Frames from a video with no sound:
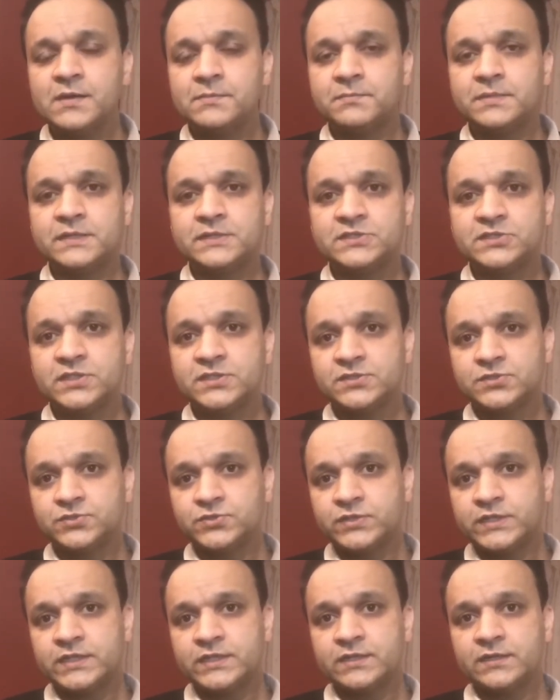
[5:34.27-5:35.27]
but just
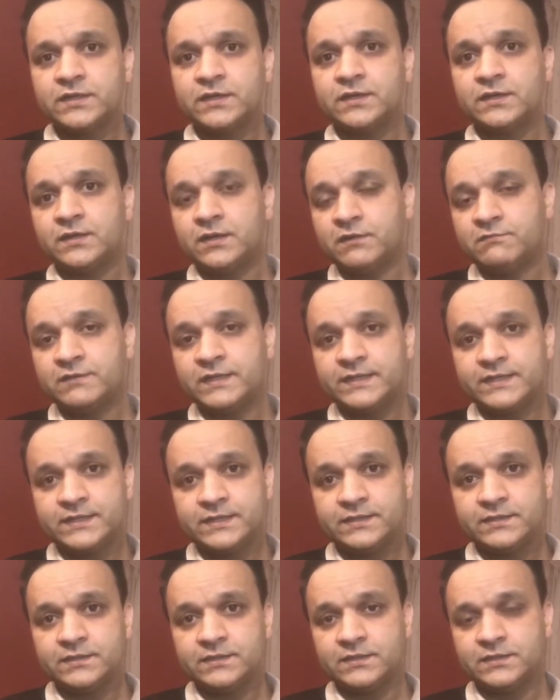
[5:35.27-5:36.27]
doing a
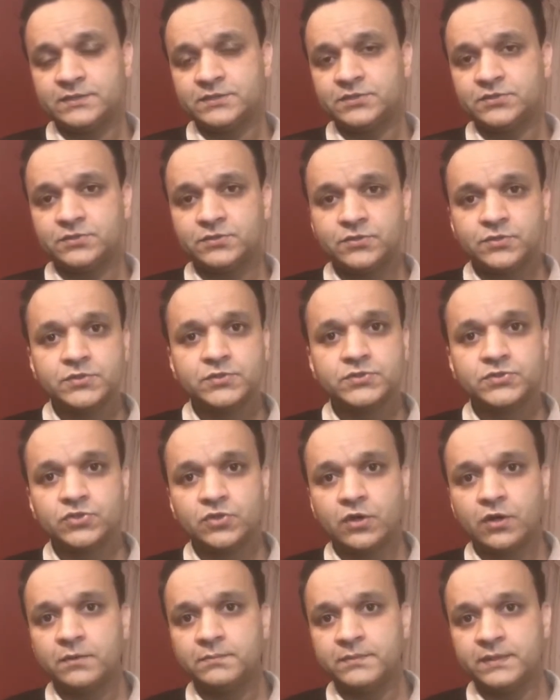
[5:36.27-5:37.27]
very good
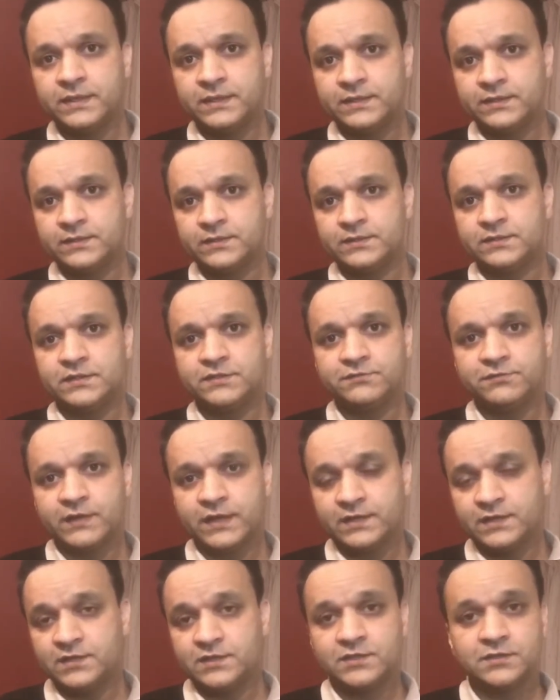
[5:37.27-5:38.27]
job in the
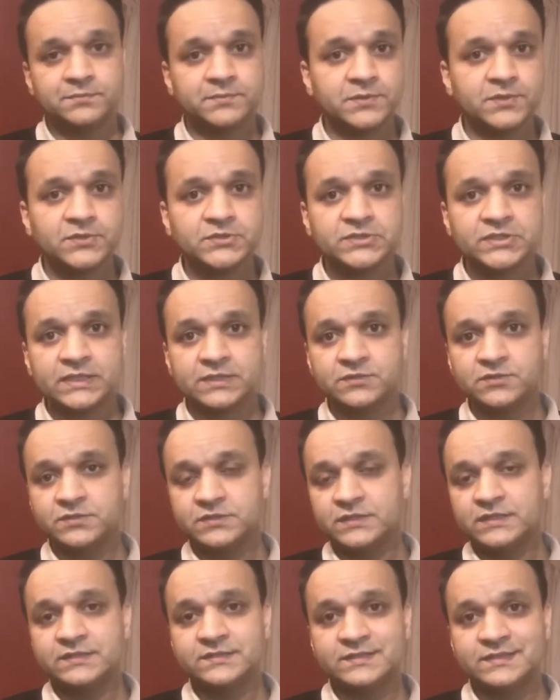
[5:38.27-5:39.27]
final year project or
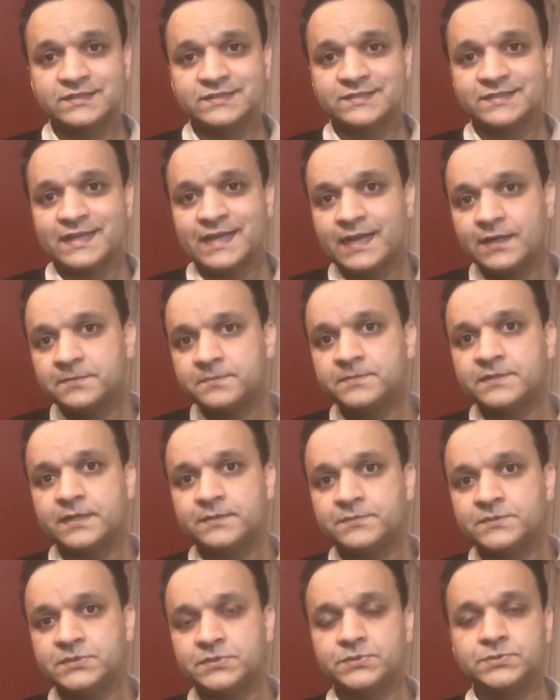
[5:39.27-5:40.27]
thesis helped
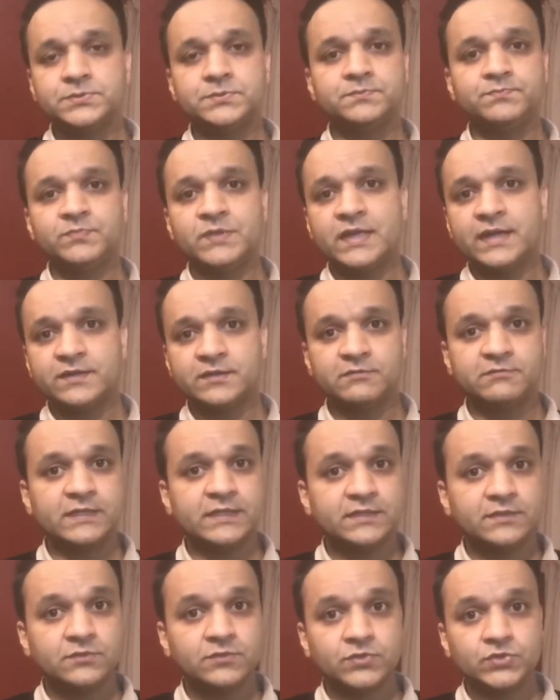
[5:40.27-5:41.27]
them to get a
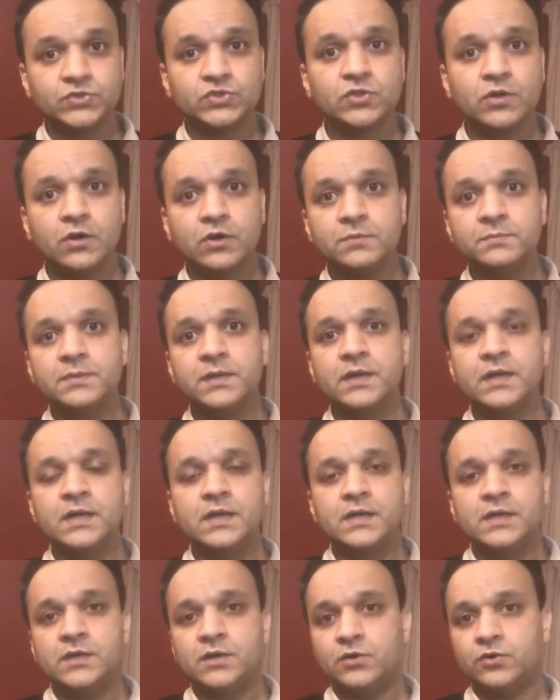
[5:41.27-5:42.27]
very good job
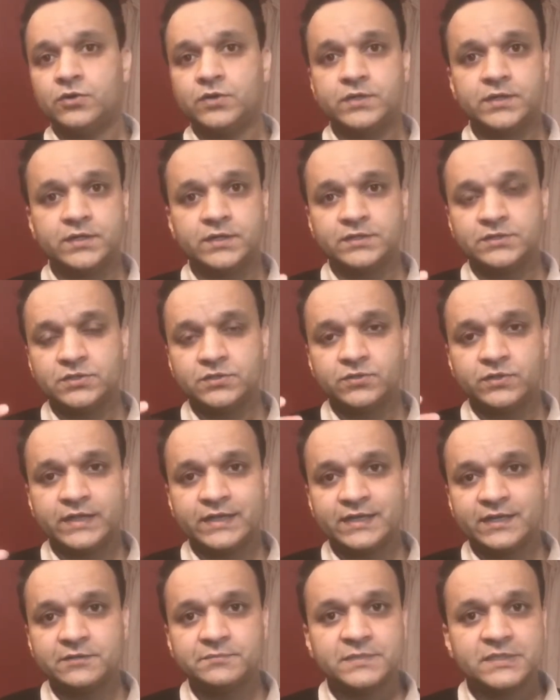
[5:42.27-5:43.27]
or
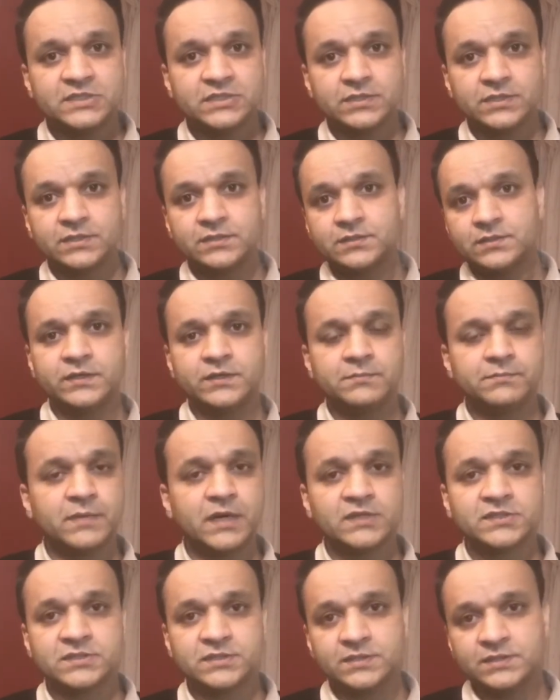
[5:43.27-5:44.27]
an admission in
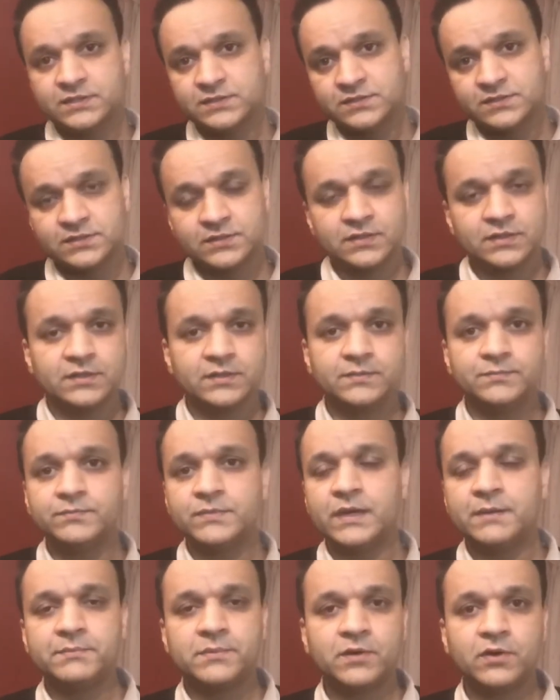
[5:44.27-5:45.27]
master's
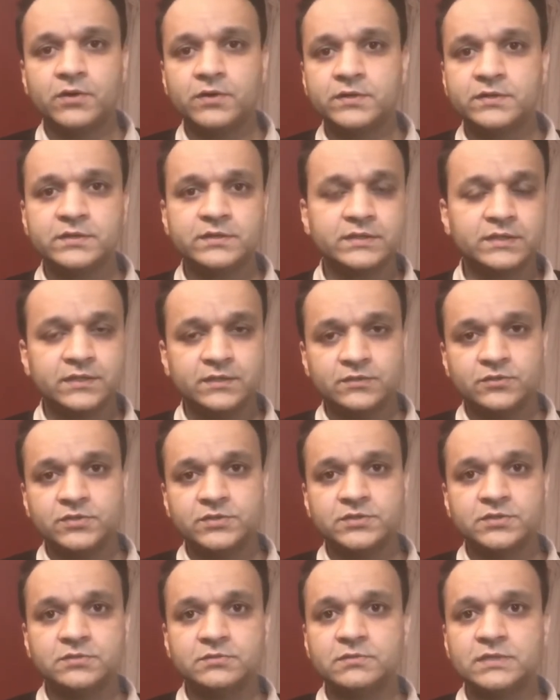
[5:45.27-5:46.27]
abroad in a
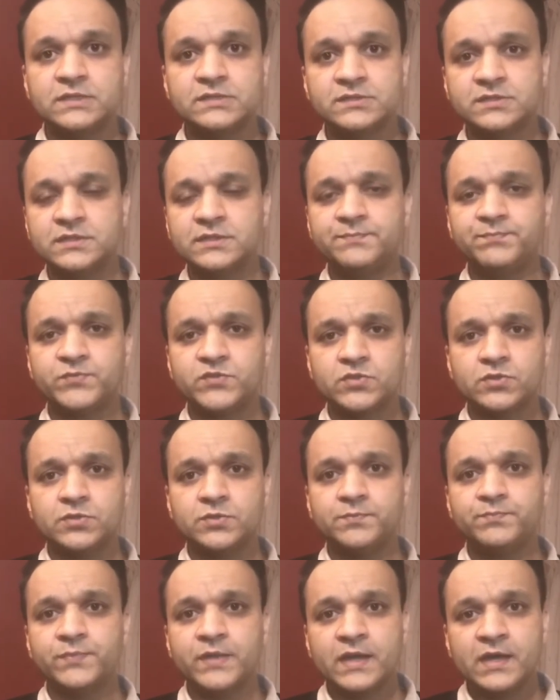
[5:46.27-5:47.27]
good university.
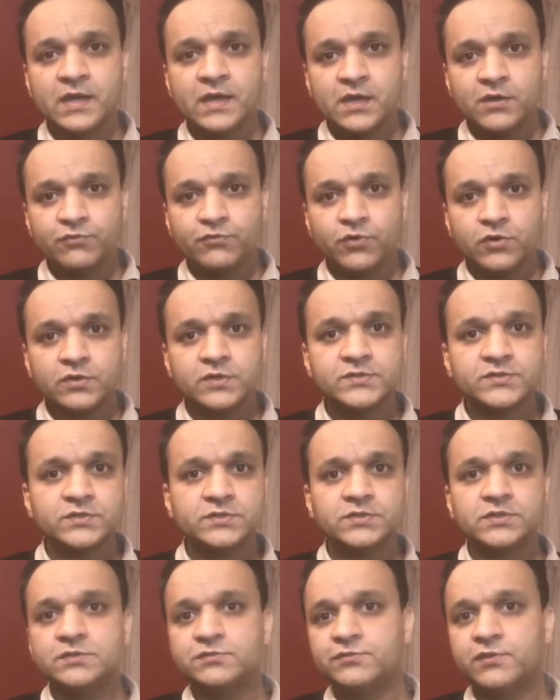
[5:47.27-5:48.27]
So focus
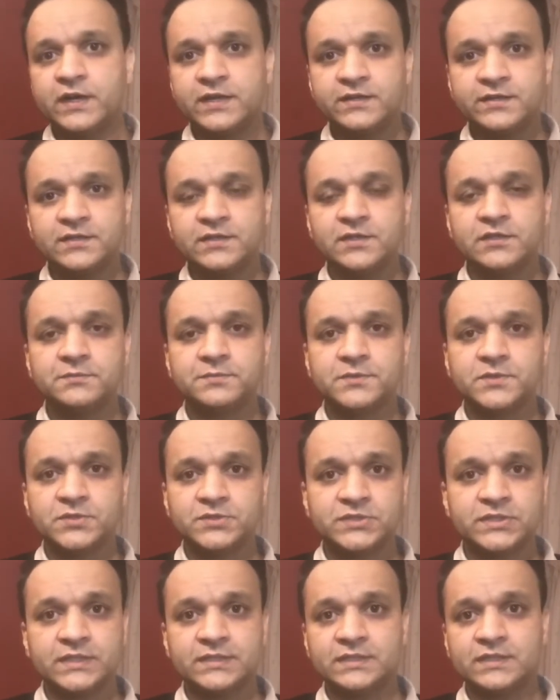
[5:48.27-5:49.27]
on your final year
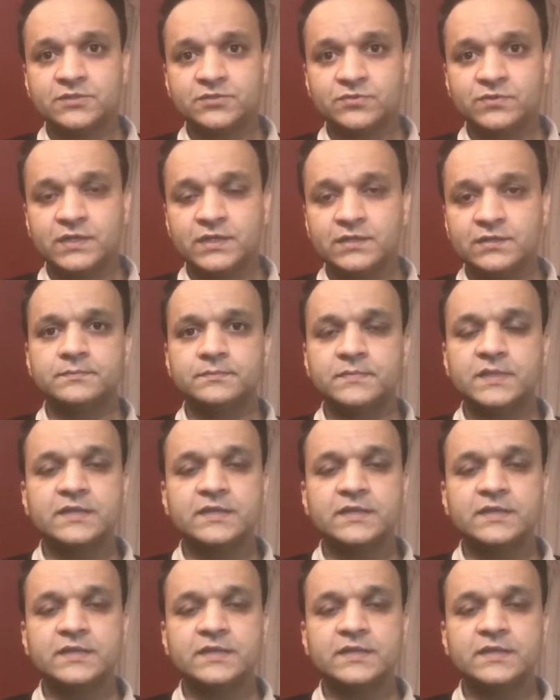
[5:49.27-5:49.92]
project as well.